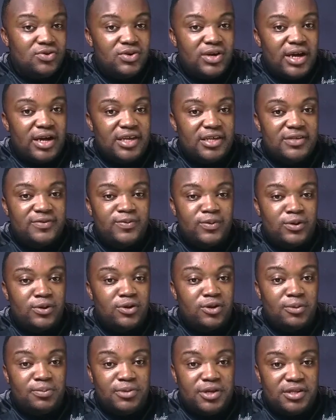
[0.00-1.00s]
guys for not
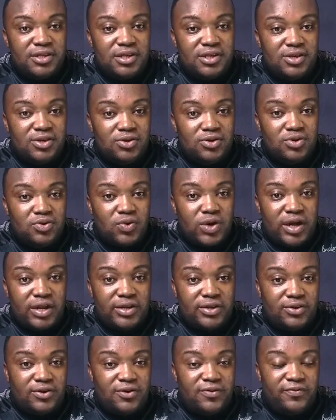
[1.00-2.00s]
updating you while
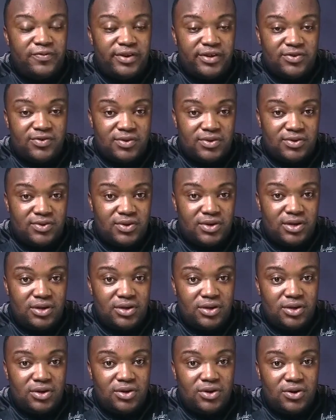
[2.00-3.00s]
the conference was going
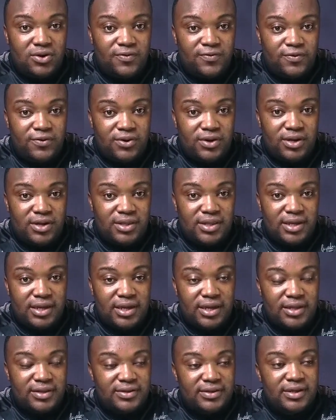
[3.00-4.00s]
on or for anything
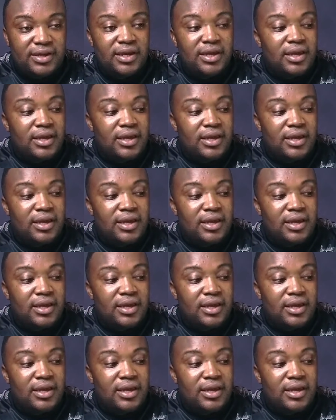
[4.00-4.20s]
else.